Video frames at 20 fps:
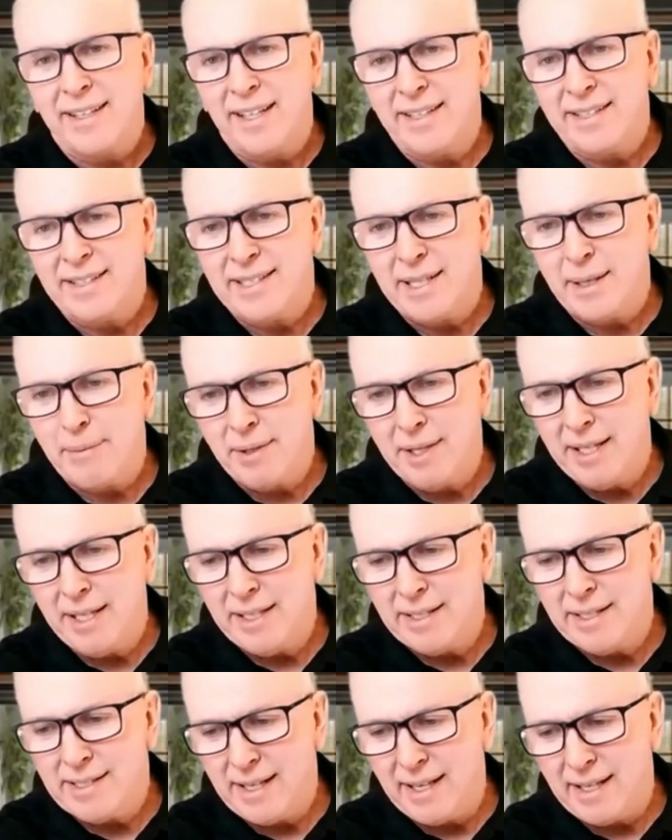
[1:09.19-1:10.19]
getting some of
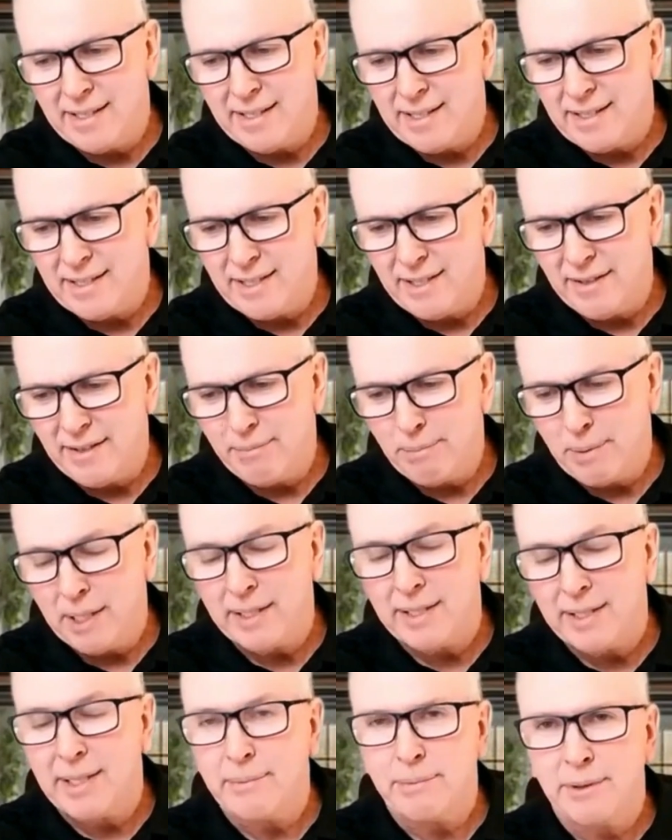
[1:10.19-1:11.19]
the insights that you've
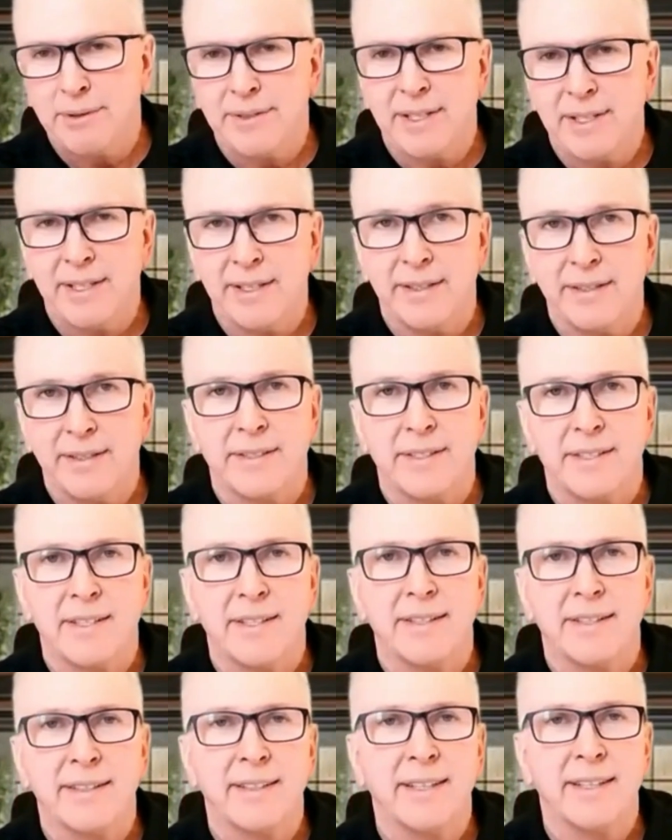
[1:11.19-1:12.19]
picked up over the
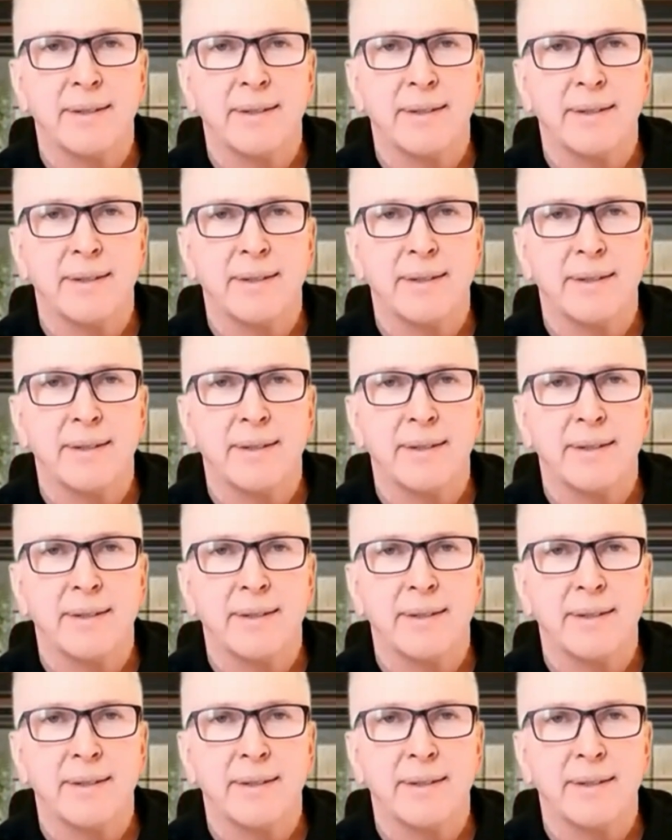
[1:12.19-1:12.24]
years.